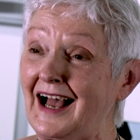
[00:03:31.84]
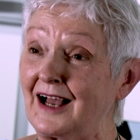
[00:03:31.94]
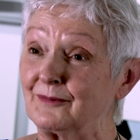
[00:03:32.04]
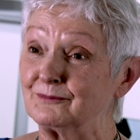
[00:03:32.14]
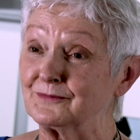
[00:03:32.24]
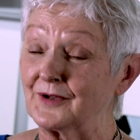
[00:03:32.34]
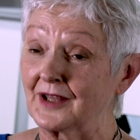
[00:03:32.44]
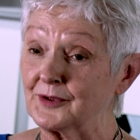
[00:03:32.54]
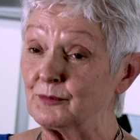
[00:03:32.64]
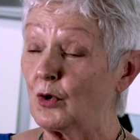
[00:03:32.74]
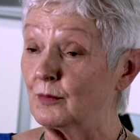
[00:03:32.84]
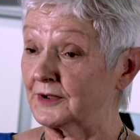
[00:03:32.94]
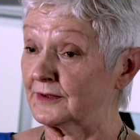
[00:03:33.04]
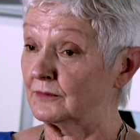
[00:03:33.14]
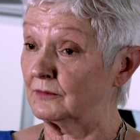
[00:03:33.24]
I'm at the
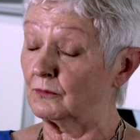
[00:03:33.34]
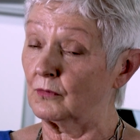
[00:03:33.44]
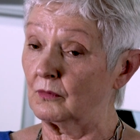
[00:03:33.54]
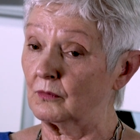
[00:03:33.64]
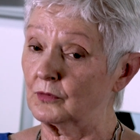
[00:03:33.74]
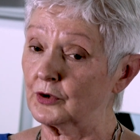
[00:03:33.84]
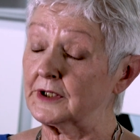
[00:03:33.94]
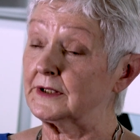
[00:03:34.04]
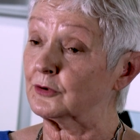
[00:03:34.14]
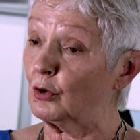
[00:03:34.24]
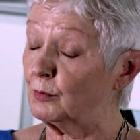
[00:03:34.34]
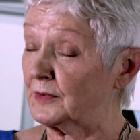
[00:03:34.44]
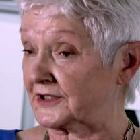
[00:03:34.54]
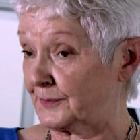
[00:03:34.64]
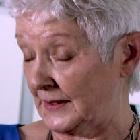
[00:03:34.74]
moment looking at
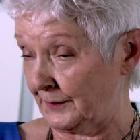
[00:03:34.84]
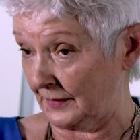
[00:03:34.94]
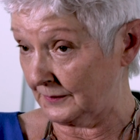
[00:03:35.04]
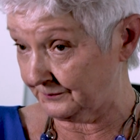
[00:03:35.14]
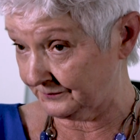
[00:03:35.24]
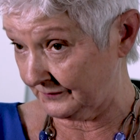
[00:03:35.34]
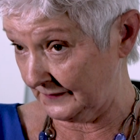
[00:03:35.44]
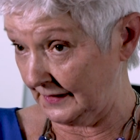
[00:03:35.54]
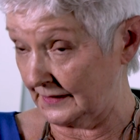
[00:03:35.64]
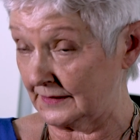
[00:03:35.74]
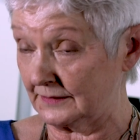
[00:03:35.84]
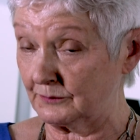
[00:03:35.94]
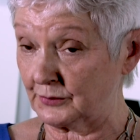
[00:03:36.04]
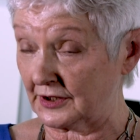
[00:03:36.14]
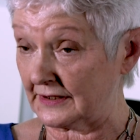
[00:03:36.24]
homeless people,
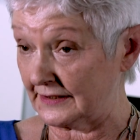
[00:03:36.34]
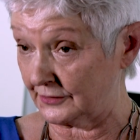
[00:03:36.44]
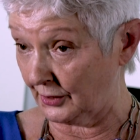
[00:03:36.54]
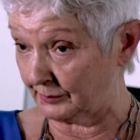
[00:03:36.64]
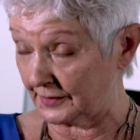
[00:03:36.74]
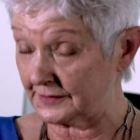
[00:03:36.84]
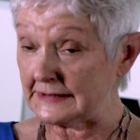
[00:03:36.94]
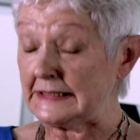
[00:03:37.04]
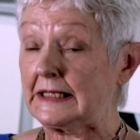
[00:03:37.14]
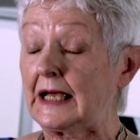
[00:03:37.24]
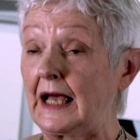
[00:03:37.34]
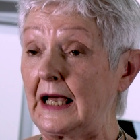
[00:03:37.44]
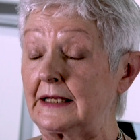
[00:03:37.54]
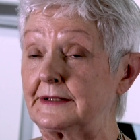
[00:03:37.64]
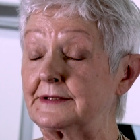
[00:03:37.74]
particularly in Dublin,
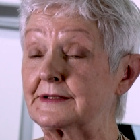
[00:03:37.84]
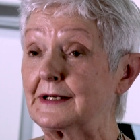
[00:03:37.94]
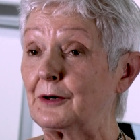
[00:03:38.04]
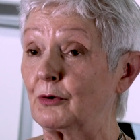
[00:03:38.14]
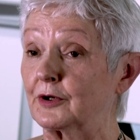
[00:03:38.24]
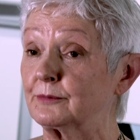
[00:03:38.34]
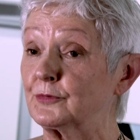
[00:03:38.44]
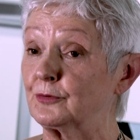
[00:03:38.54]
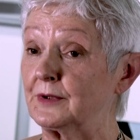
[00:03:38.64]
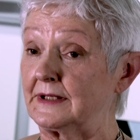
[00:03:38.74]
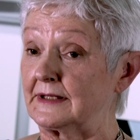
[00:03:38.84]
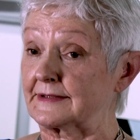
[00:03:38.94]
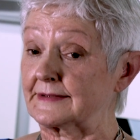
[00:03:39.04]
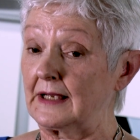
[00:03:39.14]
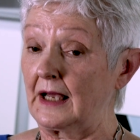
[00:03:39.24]
and what I'm doing
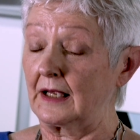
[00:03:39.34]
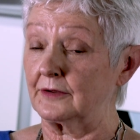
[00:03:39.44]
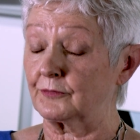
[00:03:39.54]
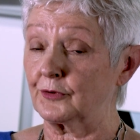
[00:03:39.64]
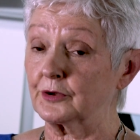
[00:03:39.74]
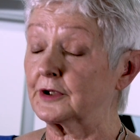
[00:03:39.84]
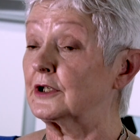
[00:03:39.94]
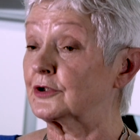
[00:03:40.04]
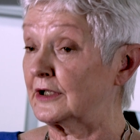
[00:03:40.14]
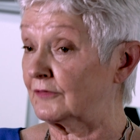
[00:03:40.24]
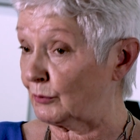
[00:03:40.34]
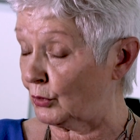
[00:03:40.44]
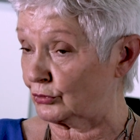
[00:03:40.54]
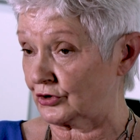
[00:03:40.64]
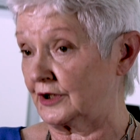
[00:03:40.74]
is I thought initially of
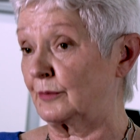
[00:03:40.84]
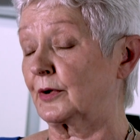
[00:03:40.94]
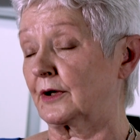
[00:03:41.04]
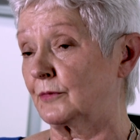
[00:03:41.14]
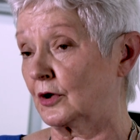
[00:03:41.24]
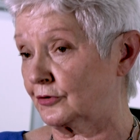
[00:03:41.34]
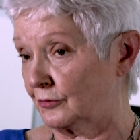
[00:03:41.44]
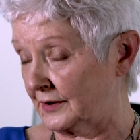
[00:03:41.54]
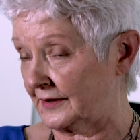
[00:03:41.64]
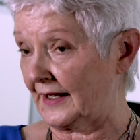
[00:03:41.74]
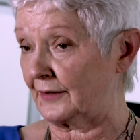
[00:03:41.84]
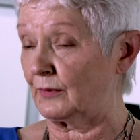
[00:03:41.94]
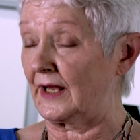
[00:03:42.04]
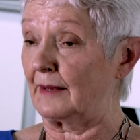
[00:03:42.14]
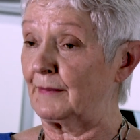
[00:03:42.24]
approaching them, but I'm not doing it that way.